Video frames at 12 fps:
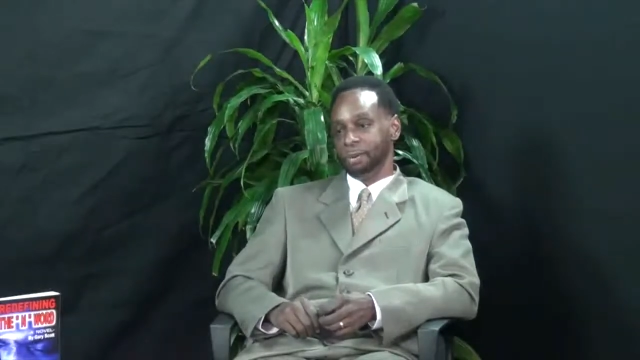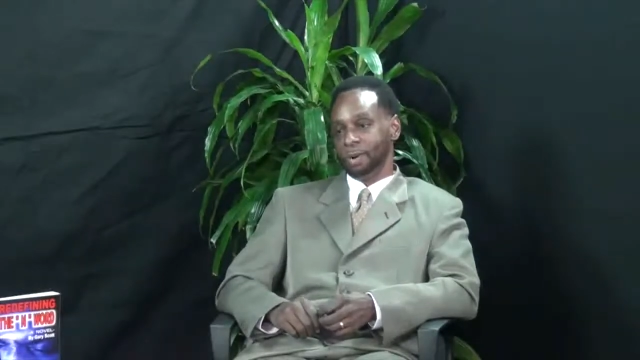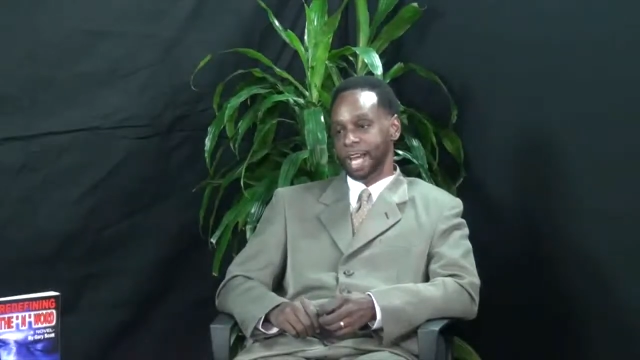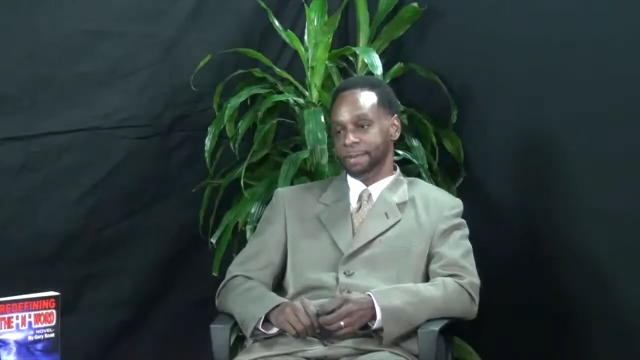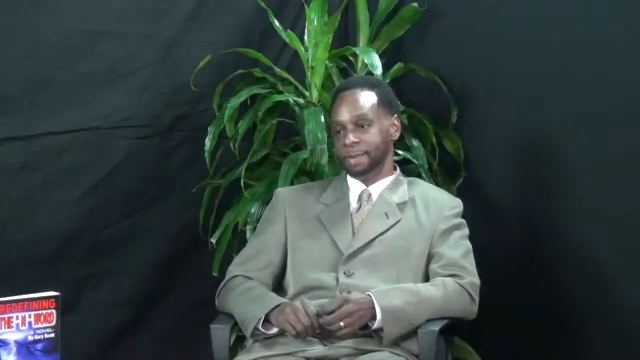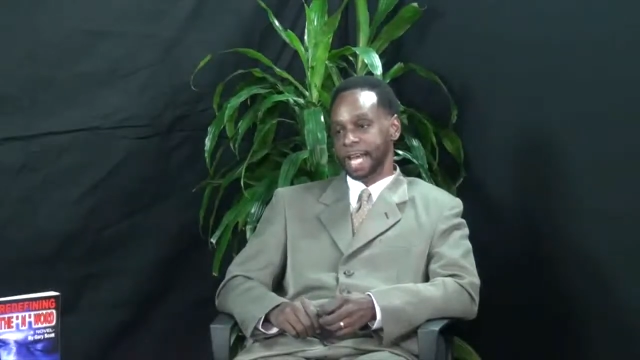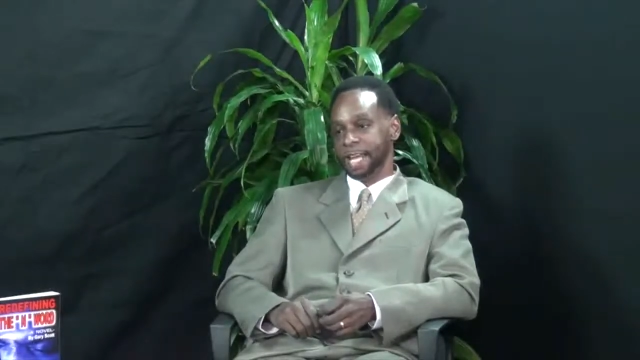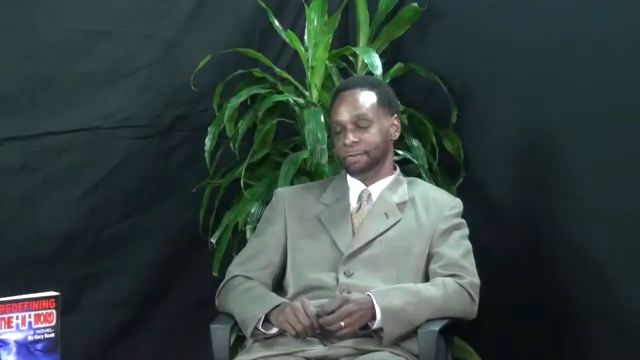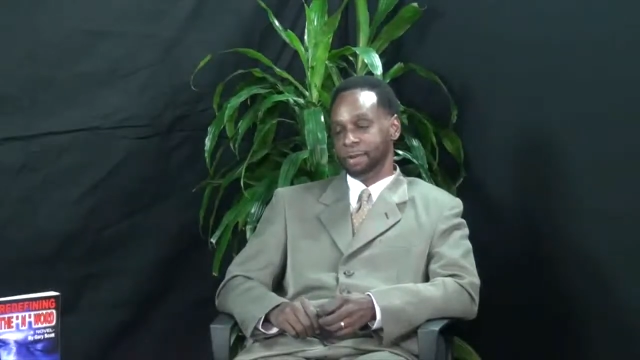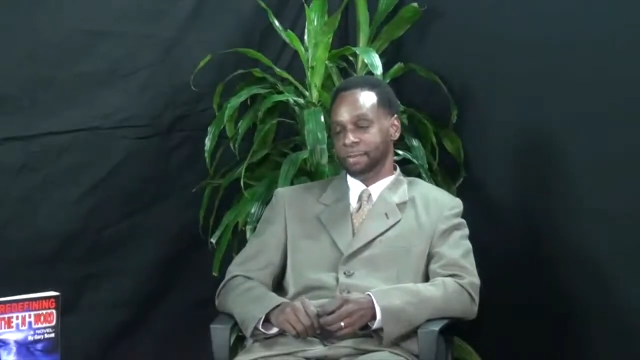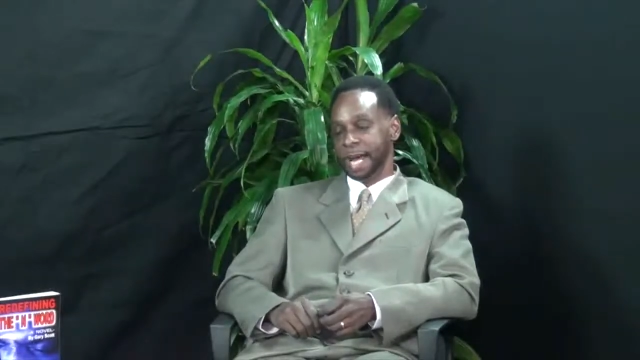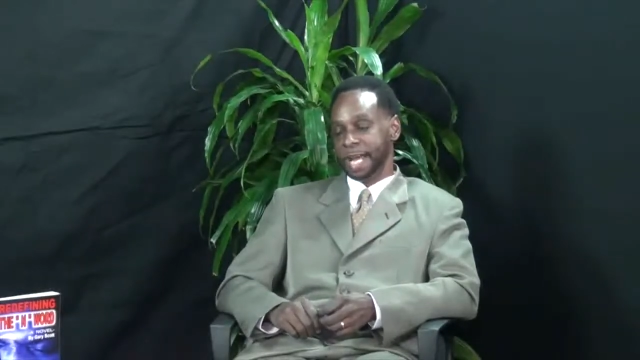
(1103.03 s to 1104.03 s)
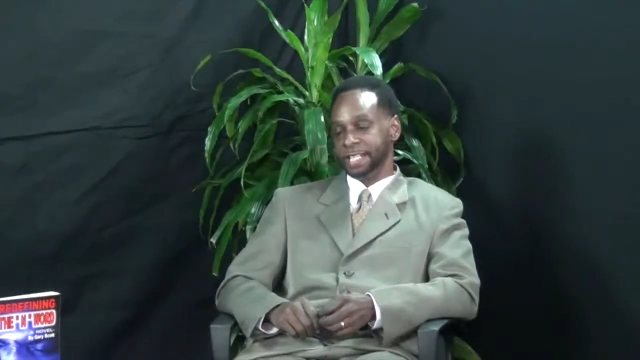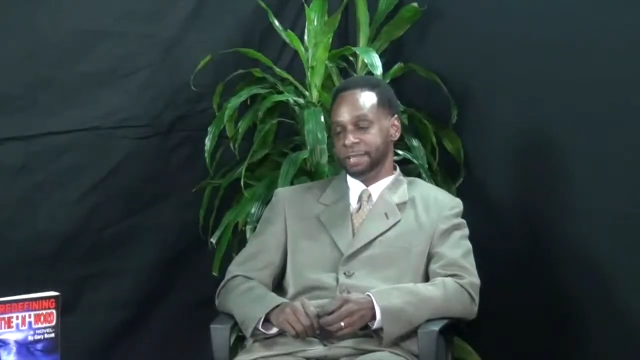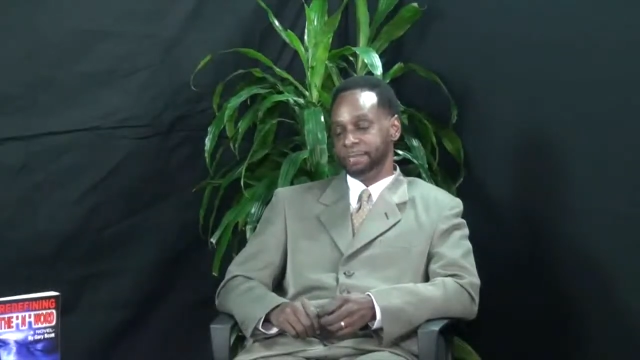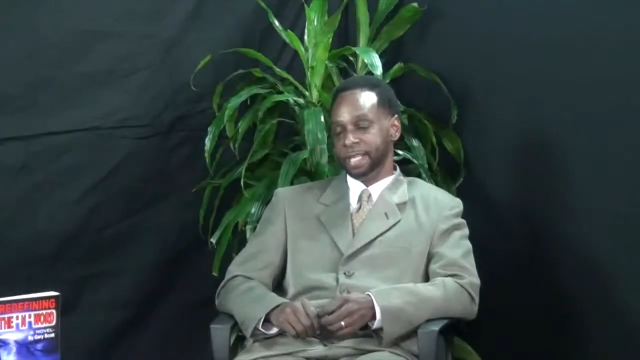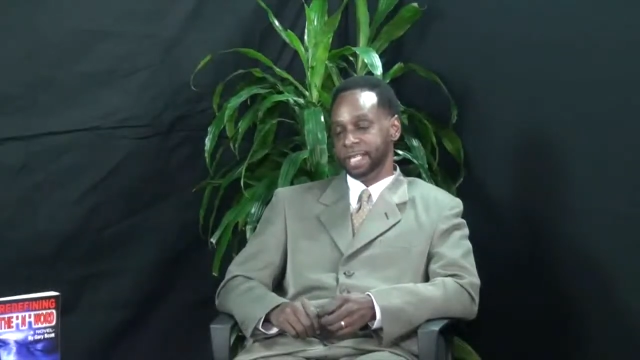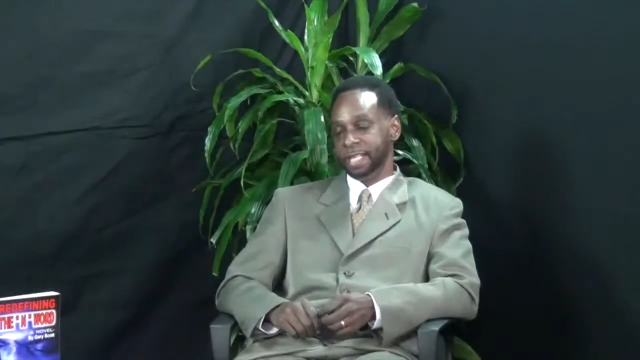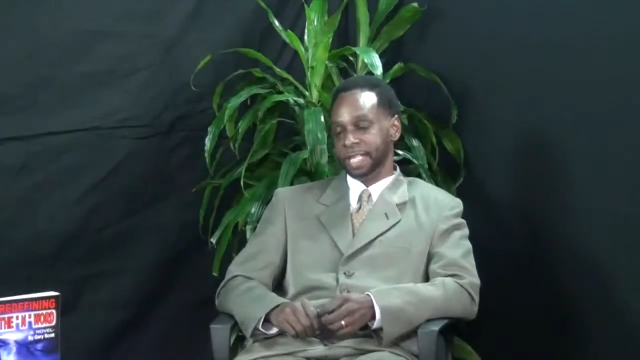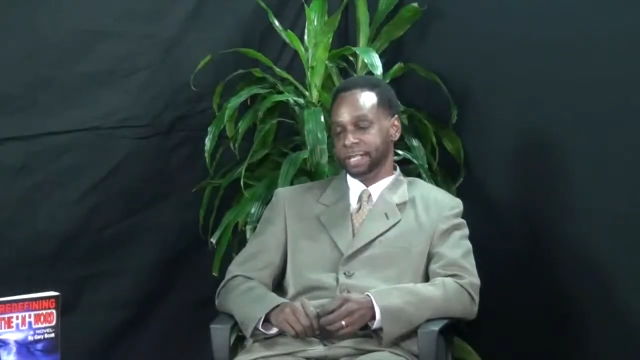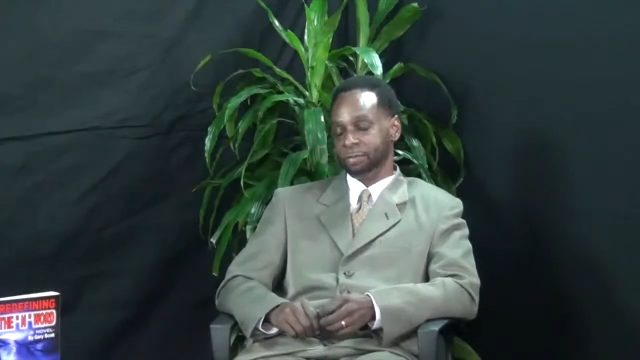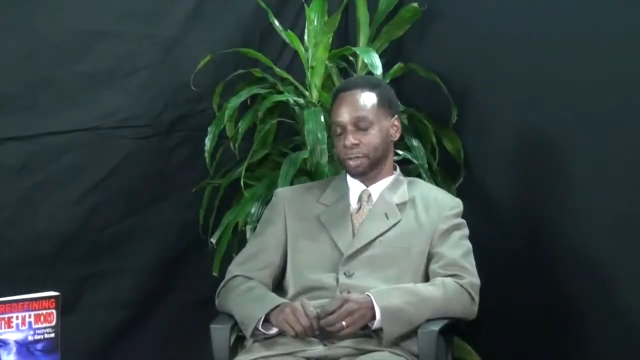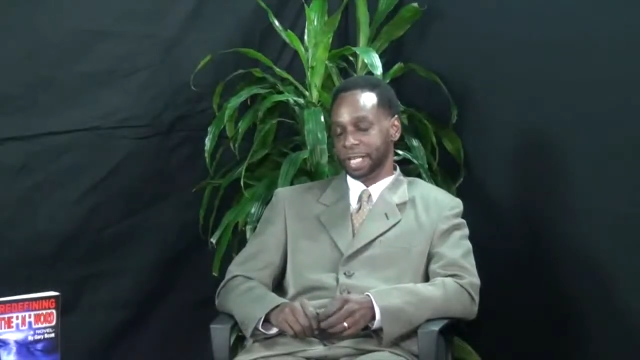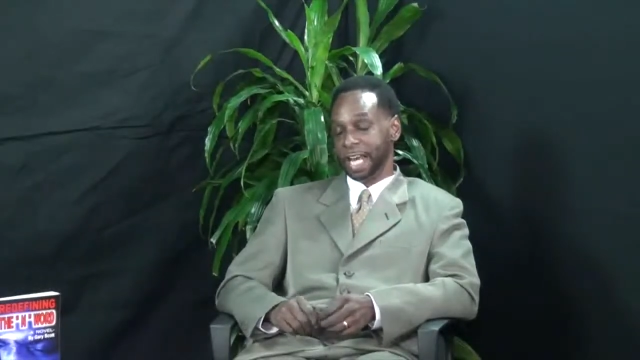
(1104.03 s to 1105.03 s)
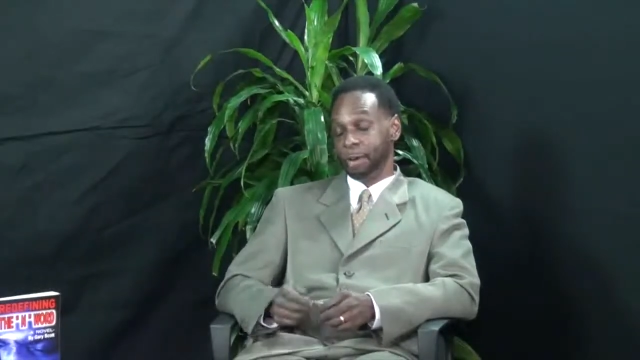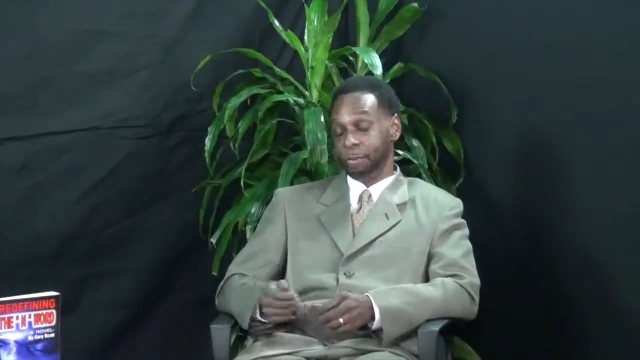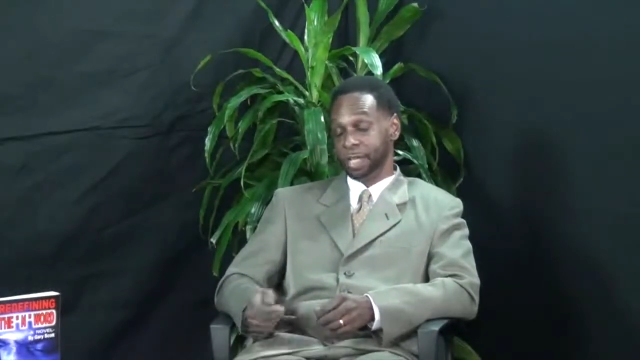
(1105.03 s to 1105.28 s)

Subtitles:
White Mike reminded me of when I